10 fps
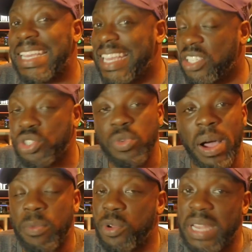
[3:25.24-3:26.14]
Guess who
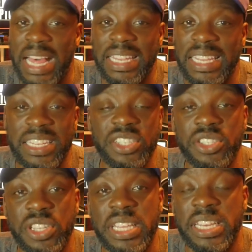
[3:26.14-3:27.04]
I will not let
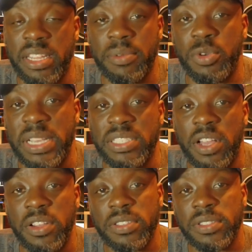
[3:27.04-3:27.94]
listen to the NWA
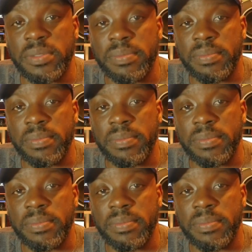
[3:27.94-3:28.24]
songs?